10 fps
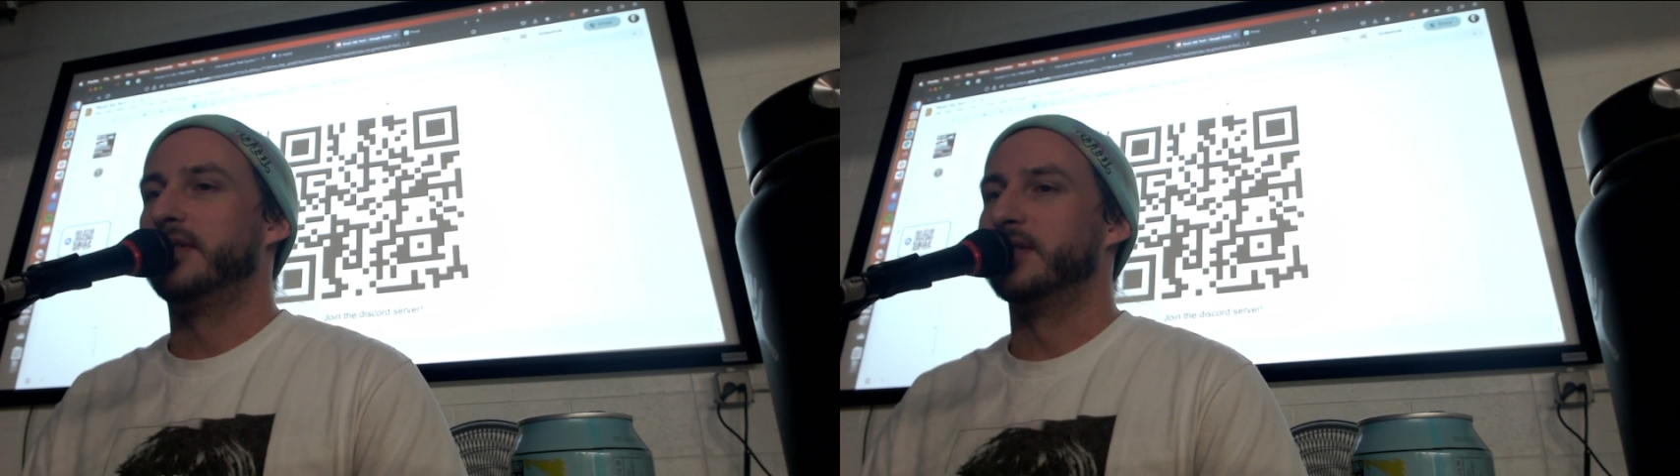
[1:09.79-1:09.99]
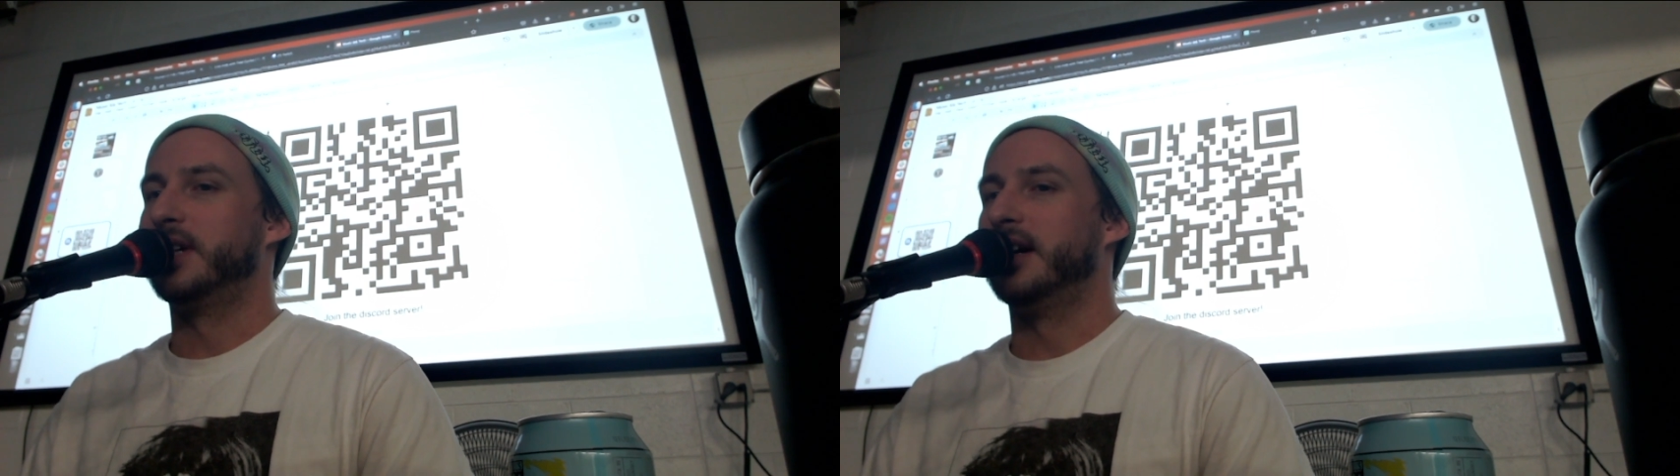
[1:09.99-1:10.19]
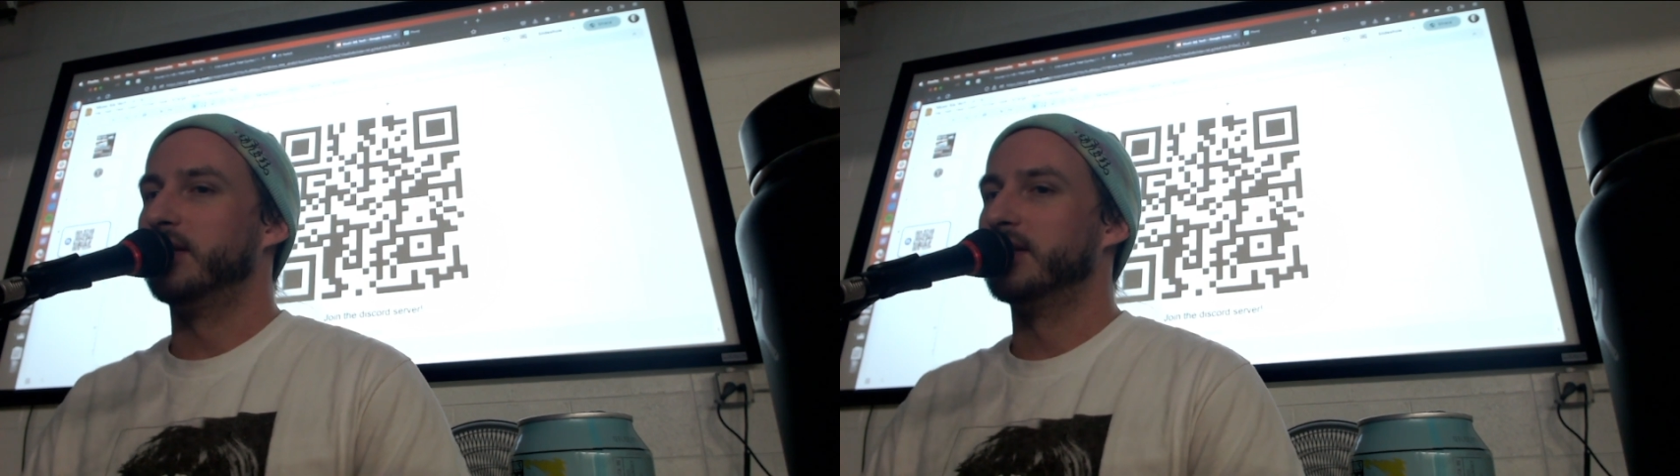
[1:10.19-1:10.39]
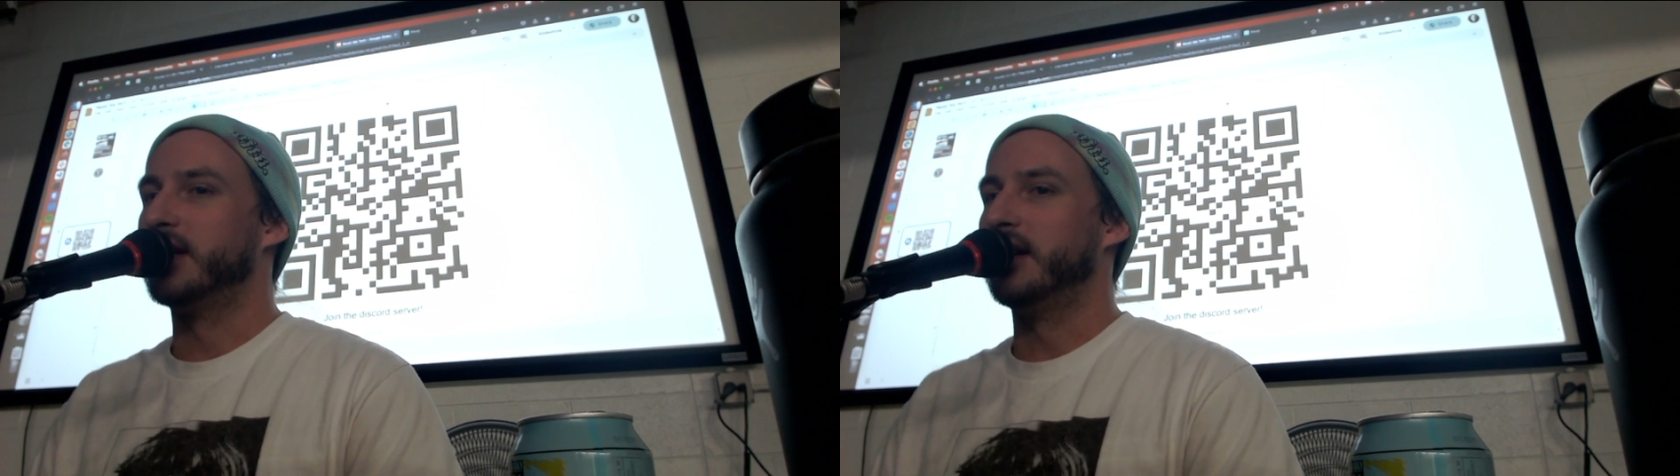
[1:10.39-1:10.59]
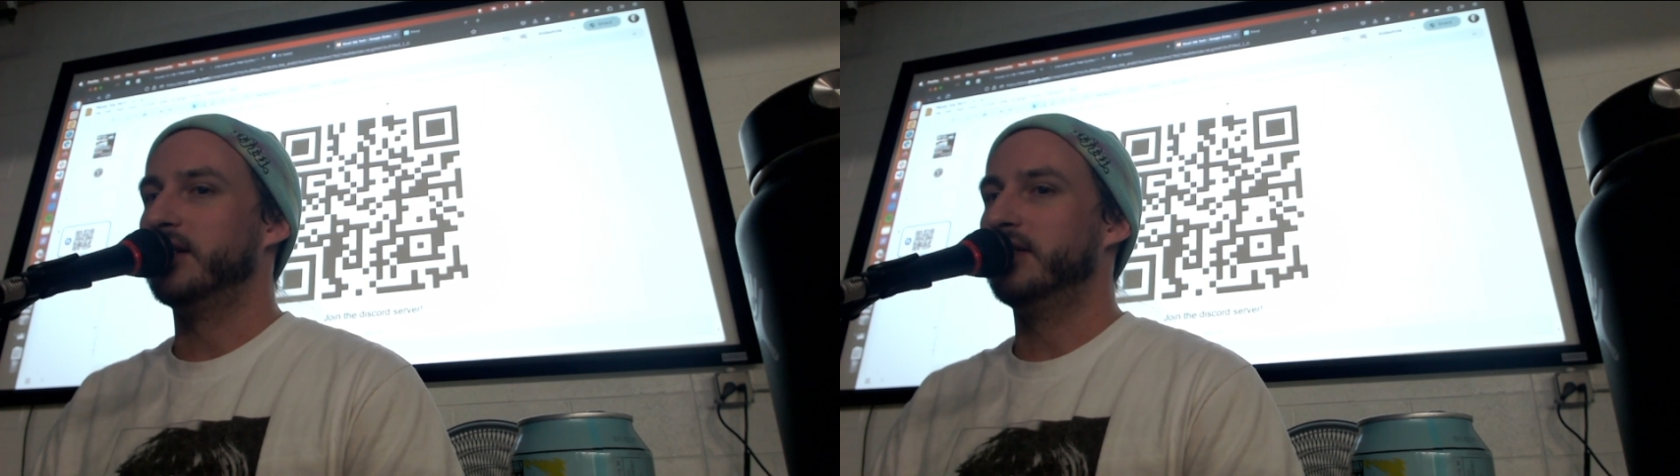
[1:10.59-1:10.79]
called Tidal
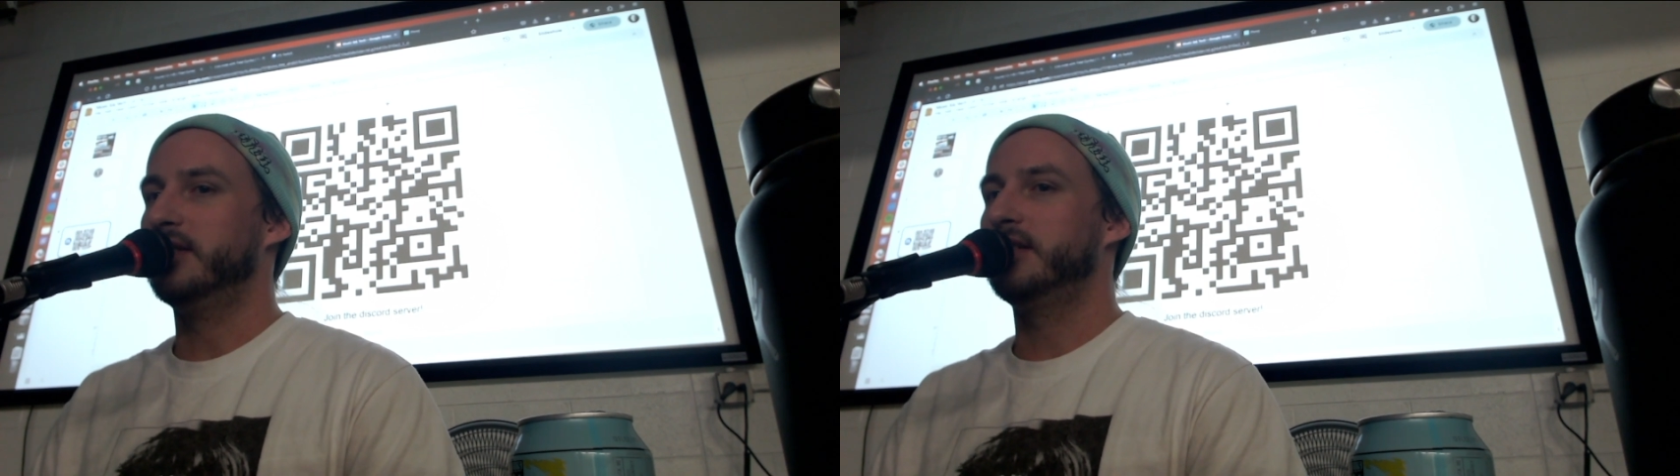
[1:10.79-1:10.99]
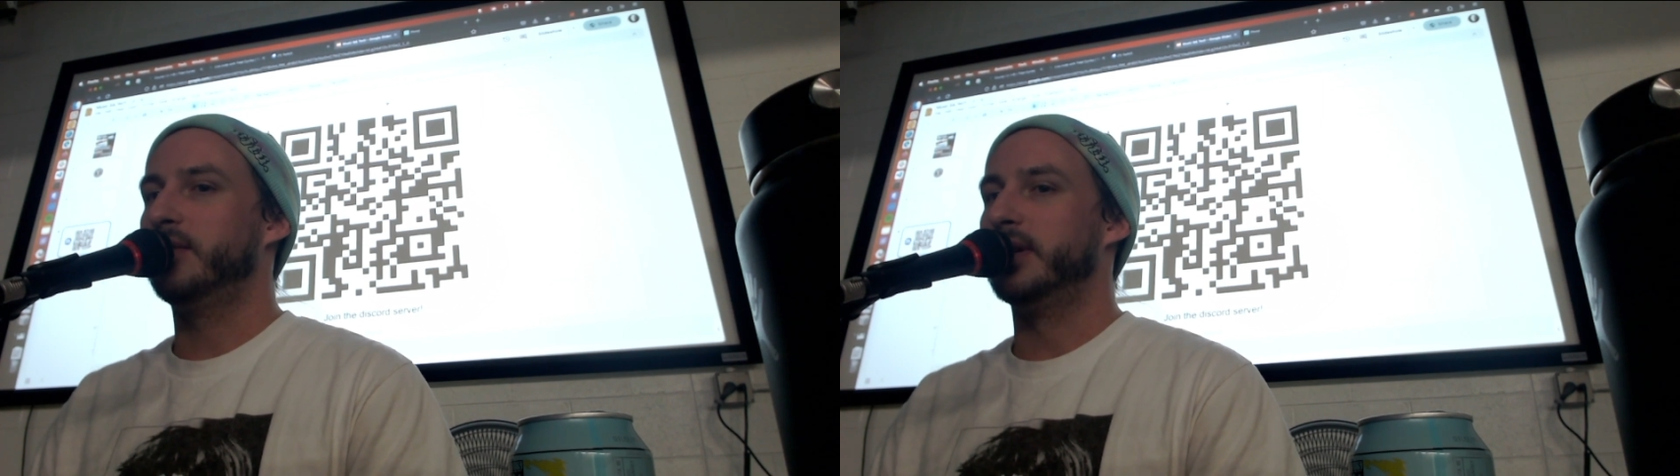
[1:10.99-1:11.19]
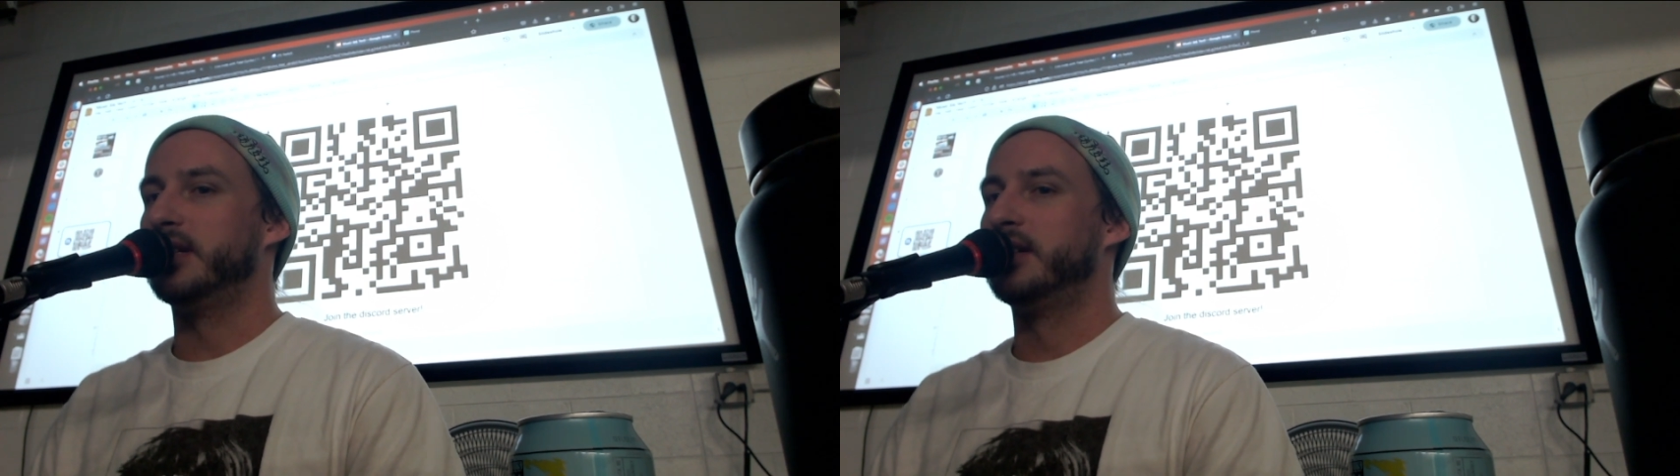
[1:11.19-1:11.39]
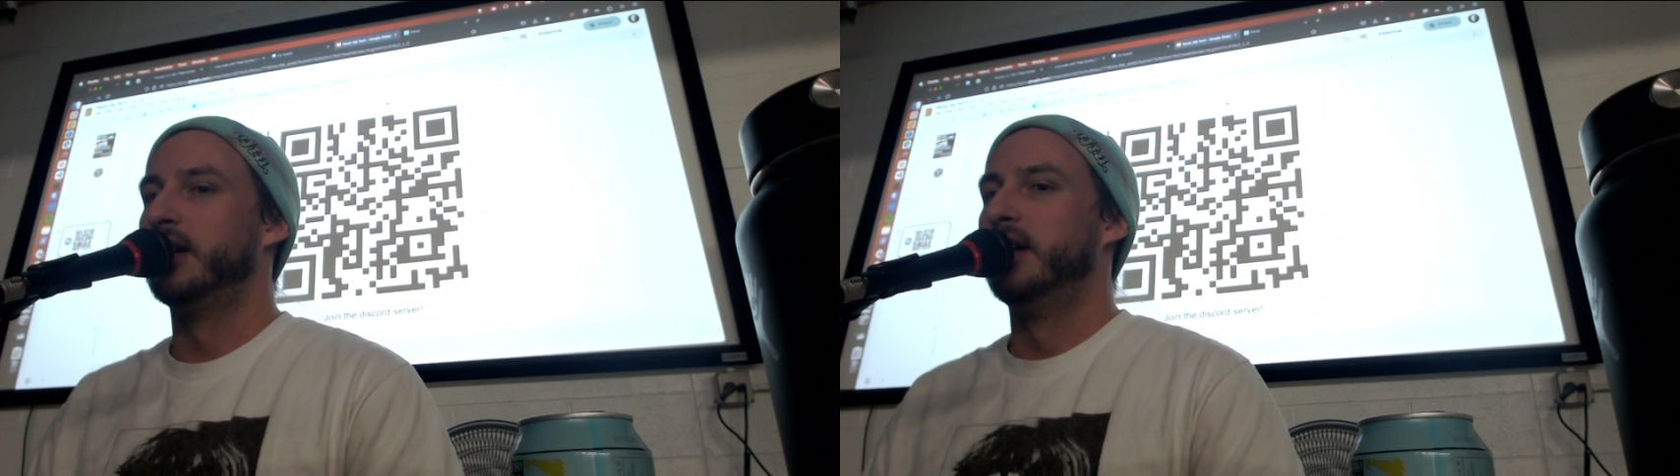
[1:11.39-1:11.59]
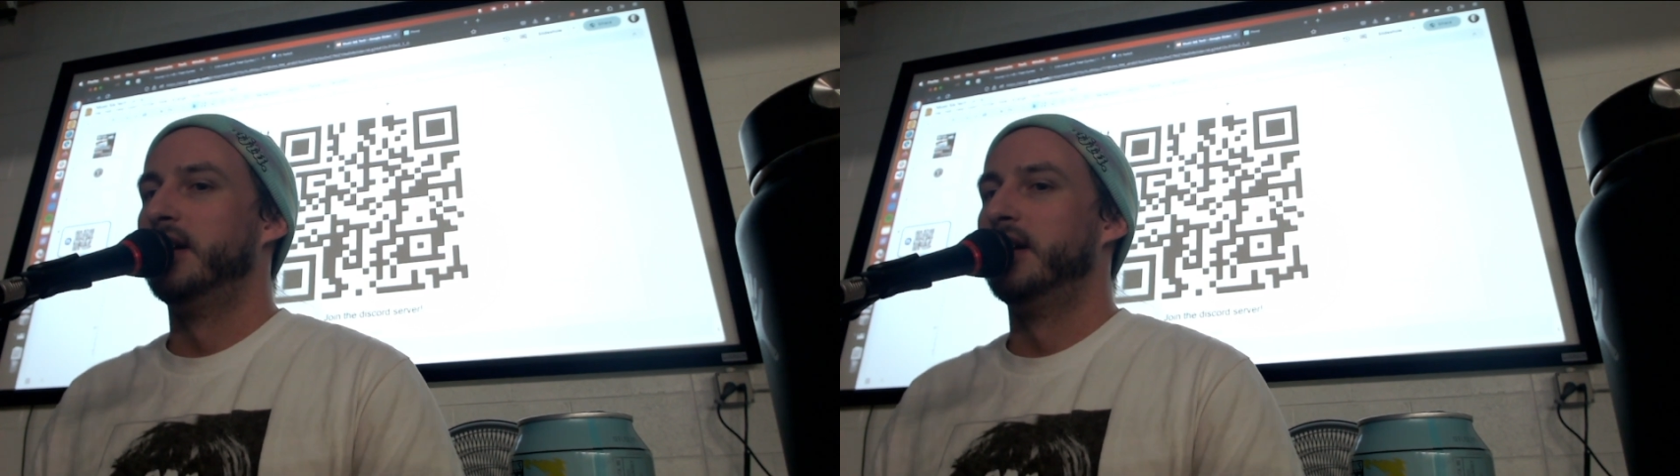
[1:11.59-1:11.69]
Cycles, which